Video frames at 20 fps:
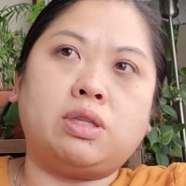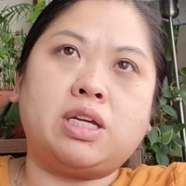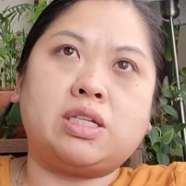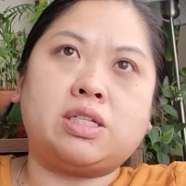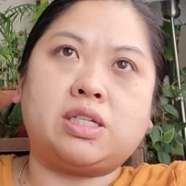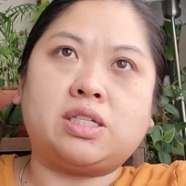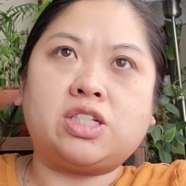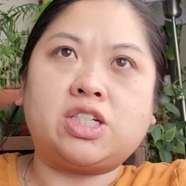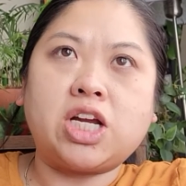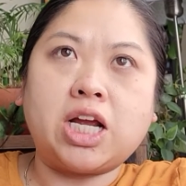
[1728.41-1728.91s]

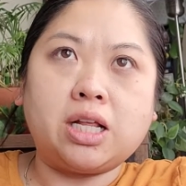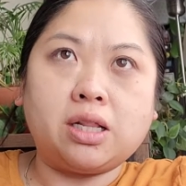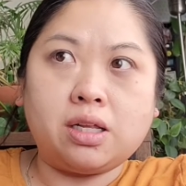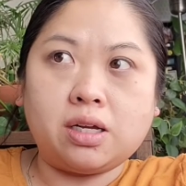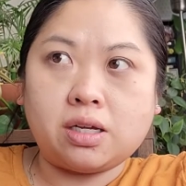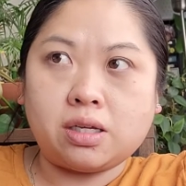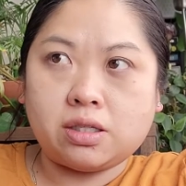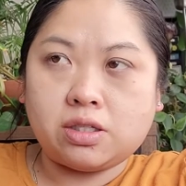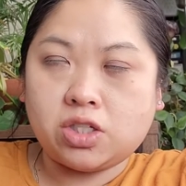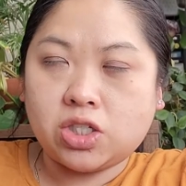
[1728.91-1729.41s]
There's a
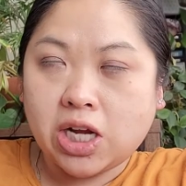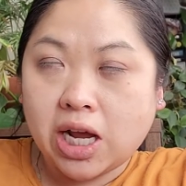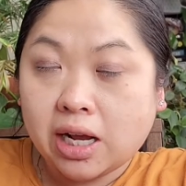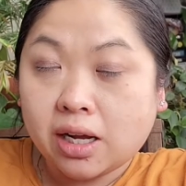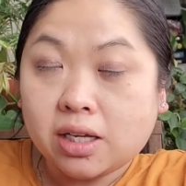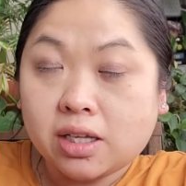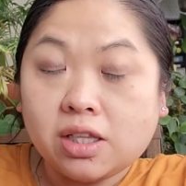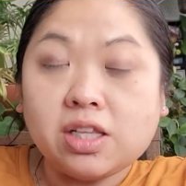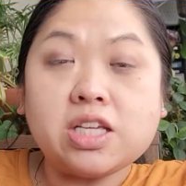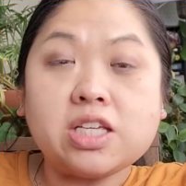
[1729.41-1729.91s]

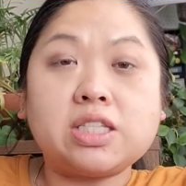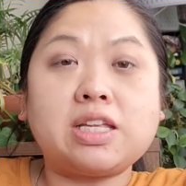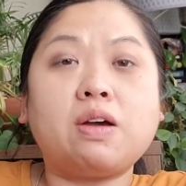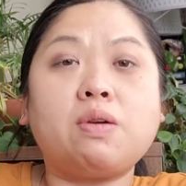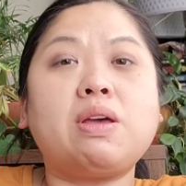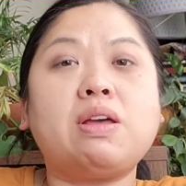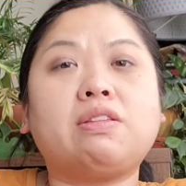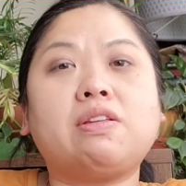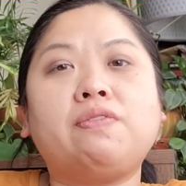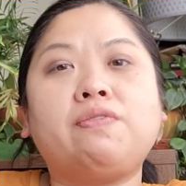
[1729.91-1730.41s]
checklist that
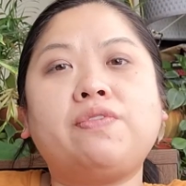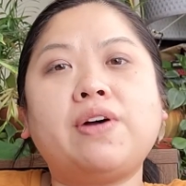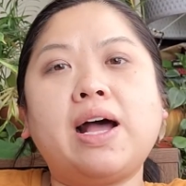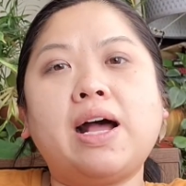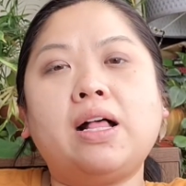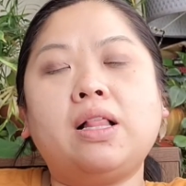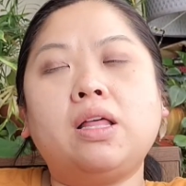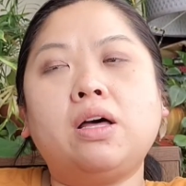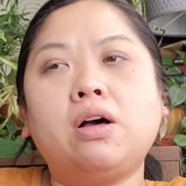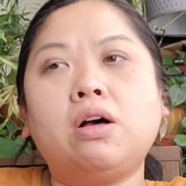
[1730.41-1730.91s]
we have to
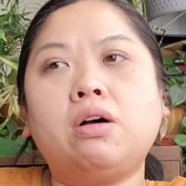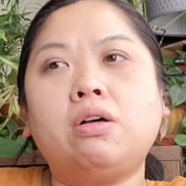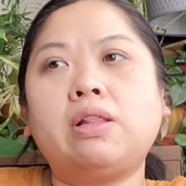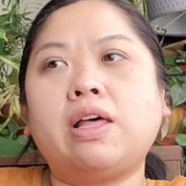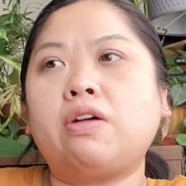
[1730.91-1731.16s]
follow,